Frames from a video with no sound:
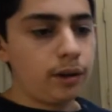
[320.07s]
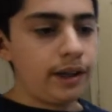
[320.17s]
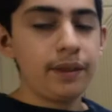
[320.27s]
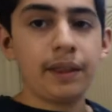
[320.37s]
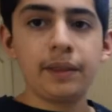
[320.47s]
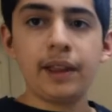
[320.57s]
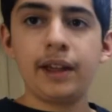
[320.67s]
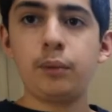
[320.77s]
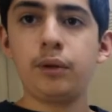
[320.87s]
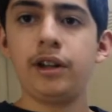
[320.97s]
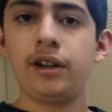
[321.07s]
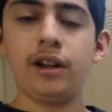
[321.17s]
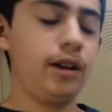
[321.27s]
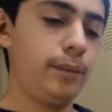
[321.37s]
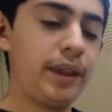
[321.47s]
and then they
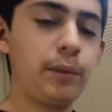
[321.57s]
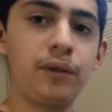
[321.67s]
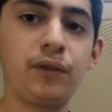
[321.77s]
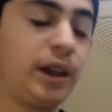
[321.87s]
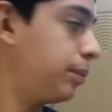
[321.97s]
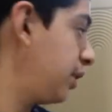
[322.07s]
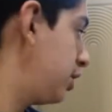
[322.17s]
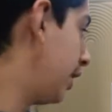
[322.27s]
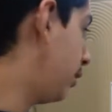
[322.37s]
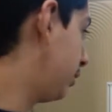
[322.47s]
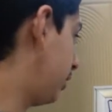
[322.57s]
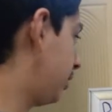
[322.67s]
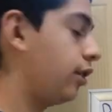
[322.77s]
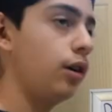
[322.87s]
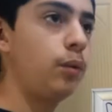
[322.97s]
would fill up the shells
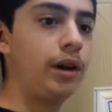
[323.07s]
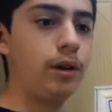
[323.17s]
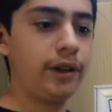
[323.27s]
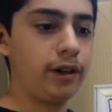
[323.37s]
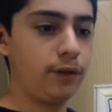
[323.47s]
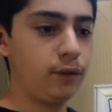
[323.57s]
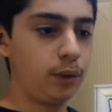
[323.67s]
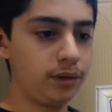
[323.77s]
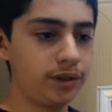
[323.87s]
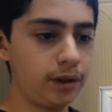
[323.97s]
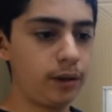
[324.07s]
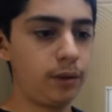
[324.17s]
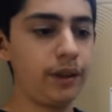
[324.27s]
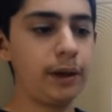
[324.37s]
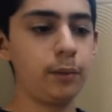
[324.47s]
until they're full.
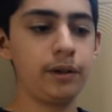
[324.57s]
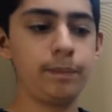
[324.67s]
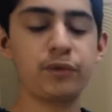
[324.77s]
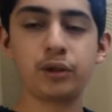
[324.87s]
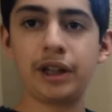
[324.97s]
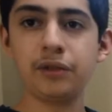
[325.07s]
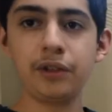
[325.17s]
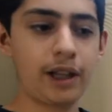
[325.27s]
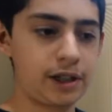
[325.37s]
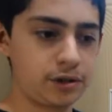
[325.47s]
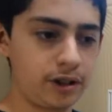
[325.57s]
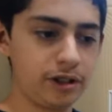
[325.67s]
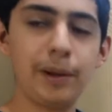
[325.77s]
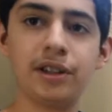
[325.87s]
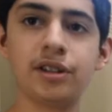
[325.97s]
So they would transfer electrons
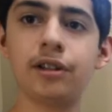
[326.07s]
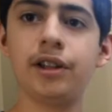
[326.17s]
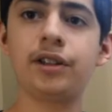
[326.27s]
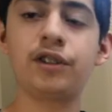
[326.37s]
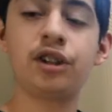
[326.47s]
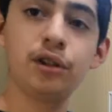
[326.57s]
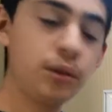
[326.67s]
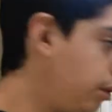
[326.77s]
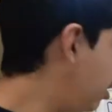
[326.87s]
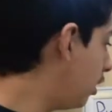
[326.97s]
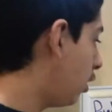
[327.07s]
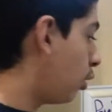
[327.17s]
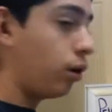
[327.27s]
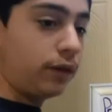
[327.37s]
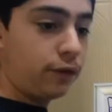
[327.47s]
basically to
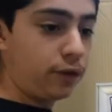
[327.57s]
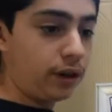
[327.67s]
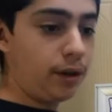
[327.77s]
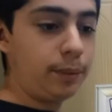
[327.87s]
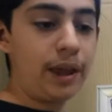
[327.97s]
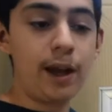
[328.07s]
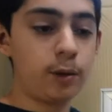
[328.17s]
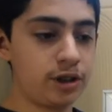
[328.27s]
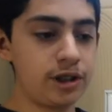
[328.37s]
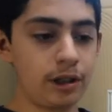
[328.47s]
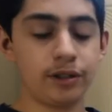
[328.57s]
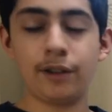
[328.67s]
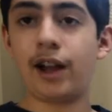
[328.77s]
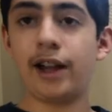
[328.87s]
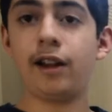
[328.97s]
or from the outer shells
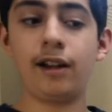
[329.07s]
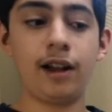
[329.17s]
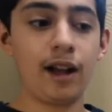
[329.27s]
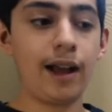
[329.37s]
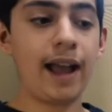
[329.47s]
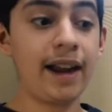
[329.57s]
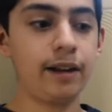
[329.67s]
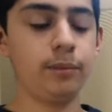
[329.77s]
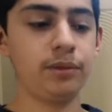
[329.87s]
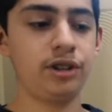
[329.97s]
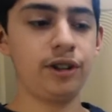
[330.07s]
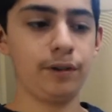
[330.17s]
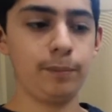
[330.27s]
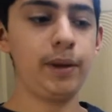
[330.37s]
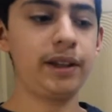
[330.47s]
of atoms to
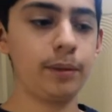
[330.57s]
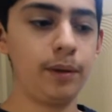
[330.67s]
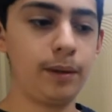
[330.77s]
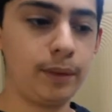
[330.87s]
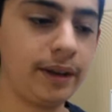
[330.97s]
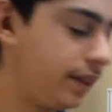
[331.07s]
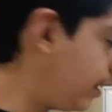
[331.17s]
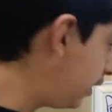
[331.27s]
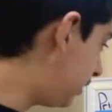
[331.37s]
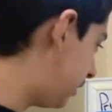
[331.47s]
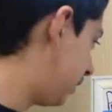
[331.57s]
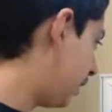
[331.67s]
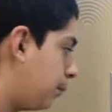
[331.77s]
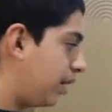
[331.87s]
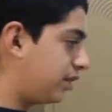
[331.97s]
make them up. And this
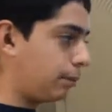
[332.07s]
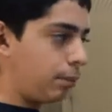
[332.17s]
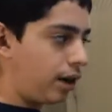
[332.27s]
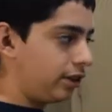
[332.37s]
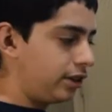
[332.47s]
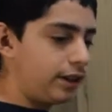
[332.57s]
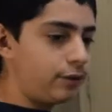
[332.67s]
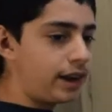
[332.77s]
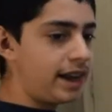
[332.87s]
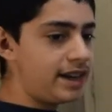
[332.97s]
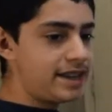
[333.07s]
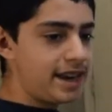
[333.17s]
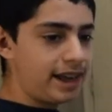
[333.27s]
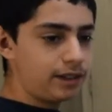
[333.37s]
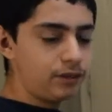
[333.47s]
makes them positive and
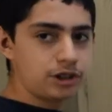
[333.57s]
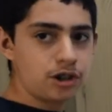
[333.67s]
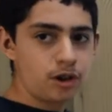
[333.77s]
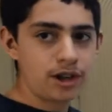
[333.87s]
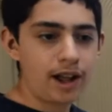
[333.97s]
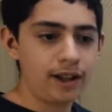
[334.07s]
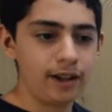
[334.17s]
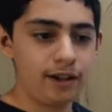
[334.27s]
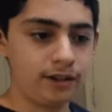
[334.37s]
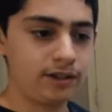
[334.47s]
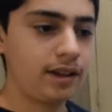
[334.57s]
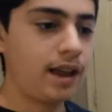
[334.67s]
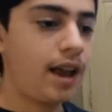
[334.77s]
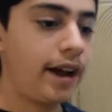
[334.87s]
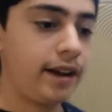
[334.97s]
negatively charged ions.
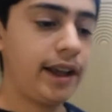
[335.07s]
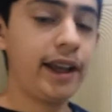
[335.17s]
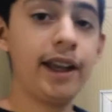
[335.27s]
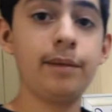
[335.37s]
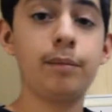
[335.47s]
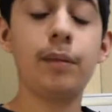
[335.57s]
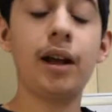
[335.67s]
And